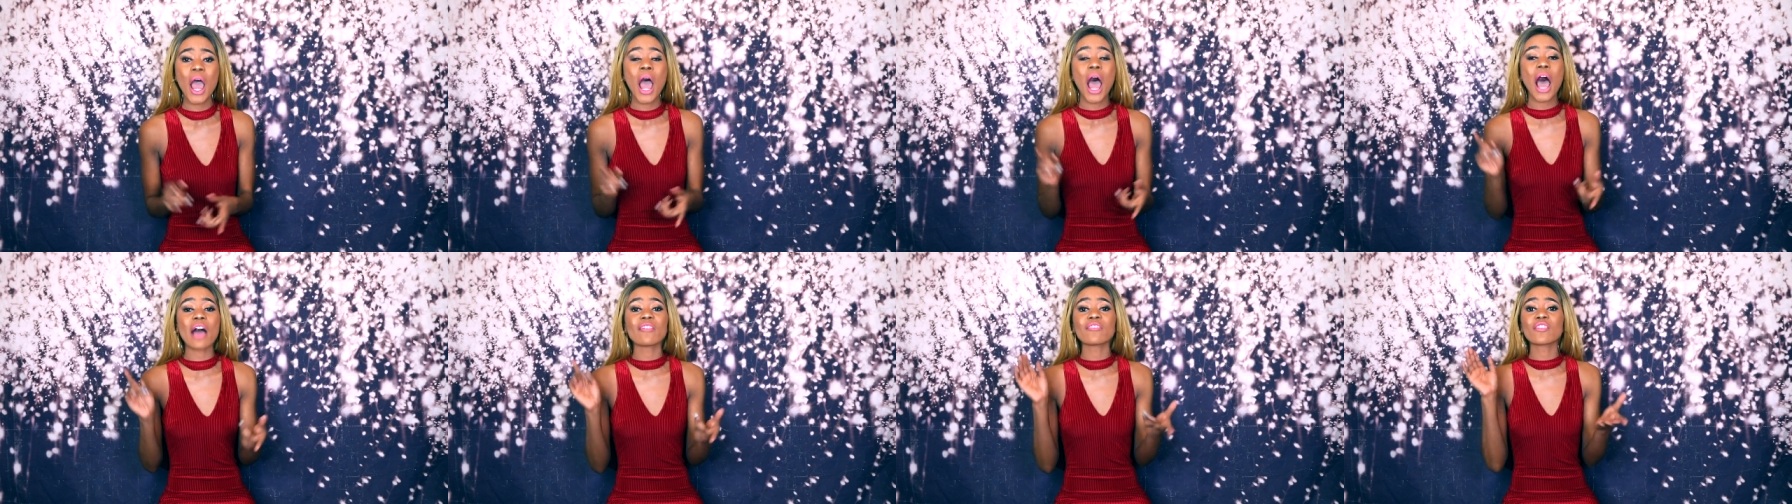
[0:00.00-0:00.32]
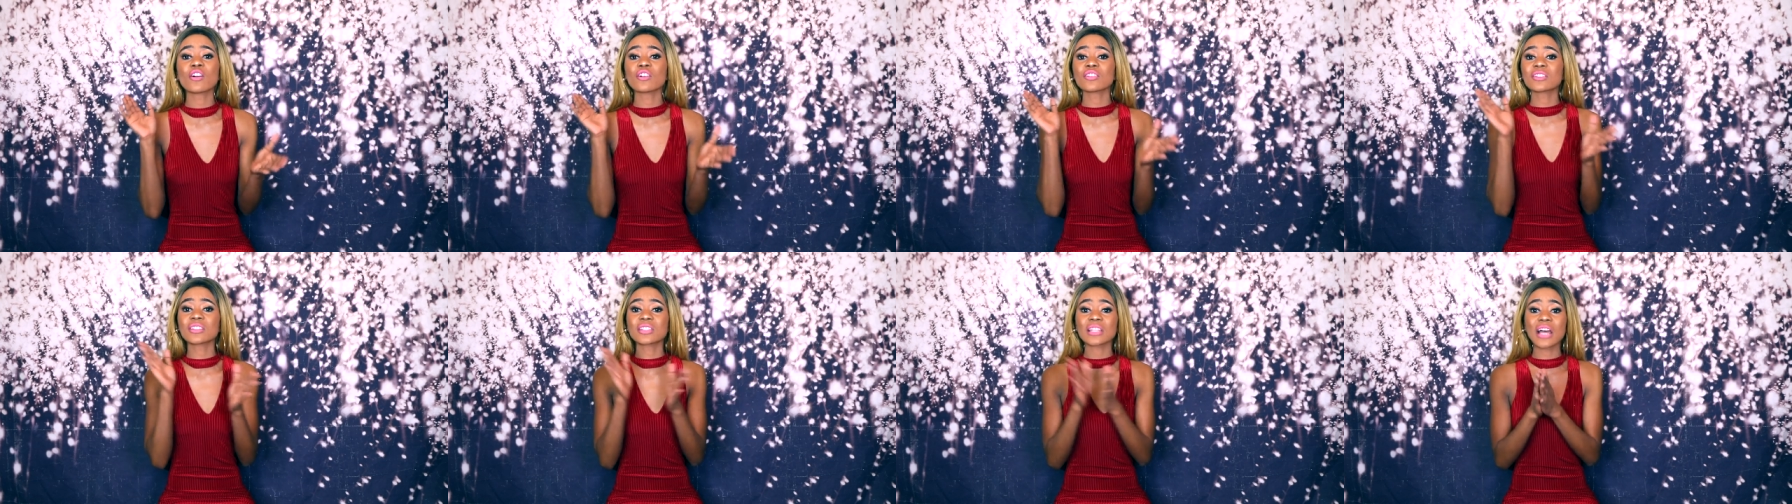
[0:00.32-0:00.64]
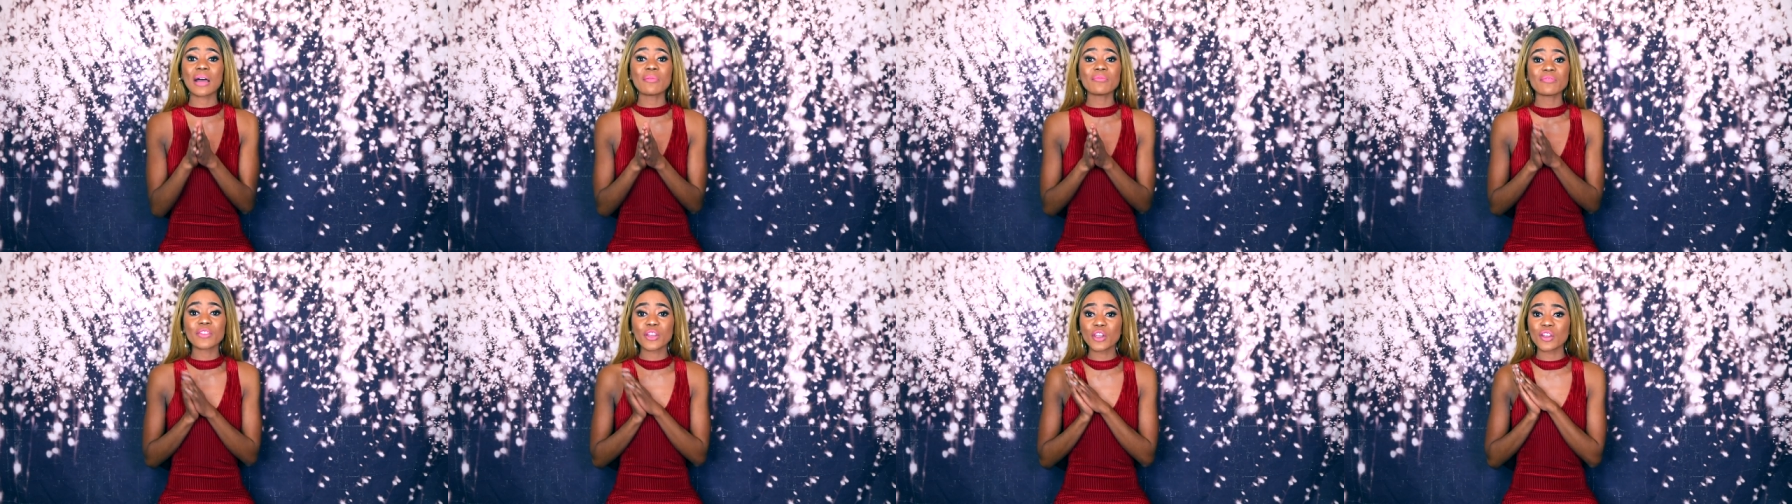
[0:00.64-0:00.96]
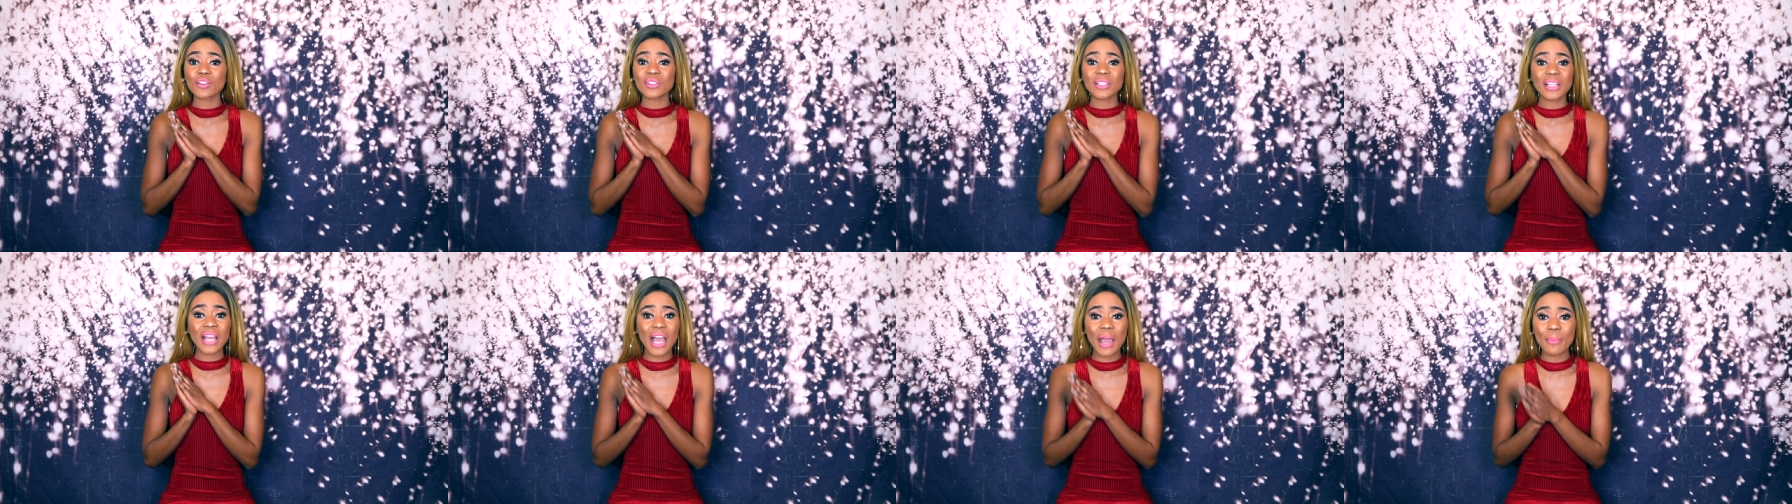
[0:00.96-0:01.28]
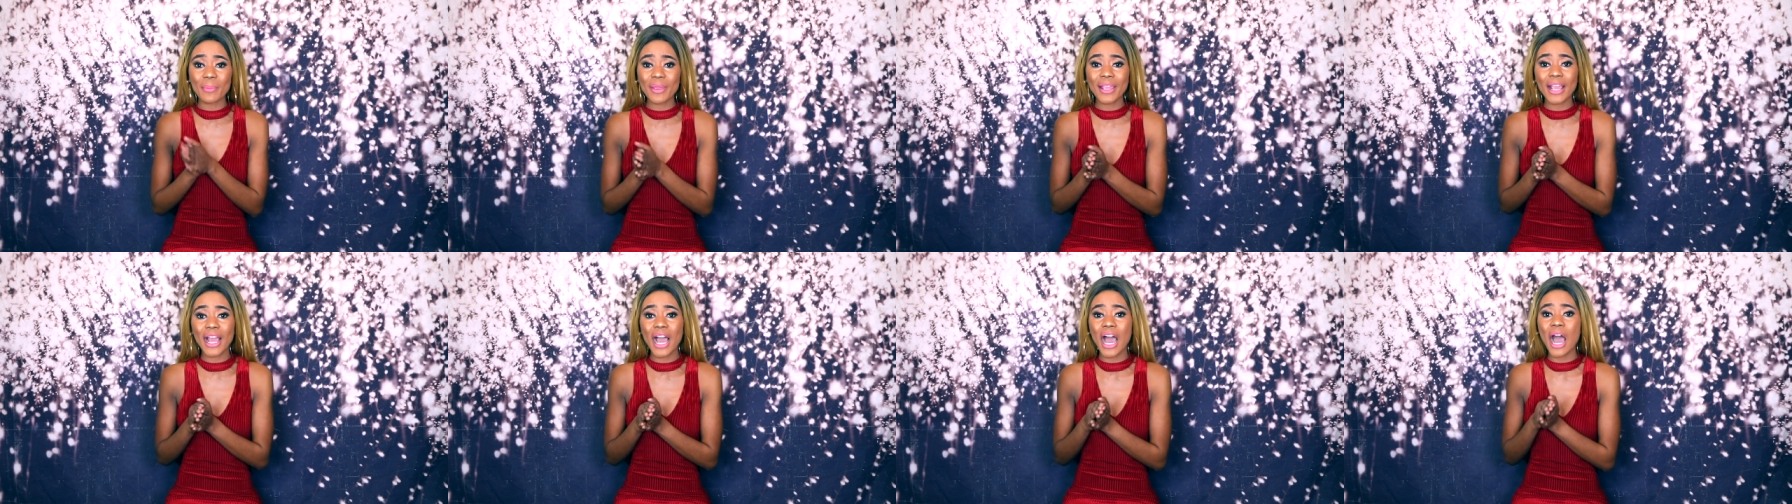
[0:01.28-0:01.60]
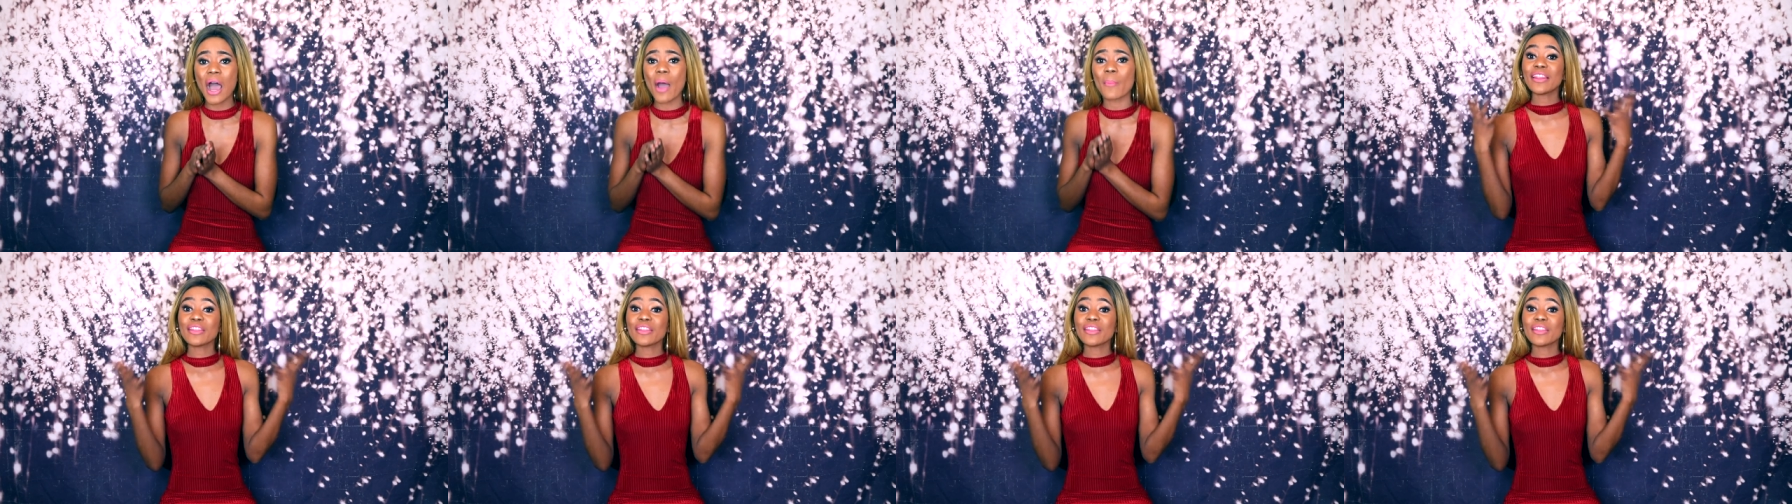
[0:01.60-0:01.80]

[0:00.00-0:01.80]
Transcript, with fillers: I've got some videos coming up.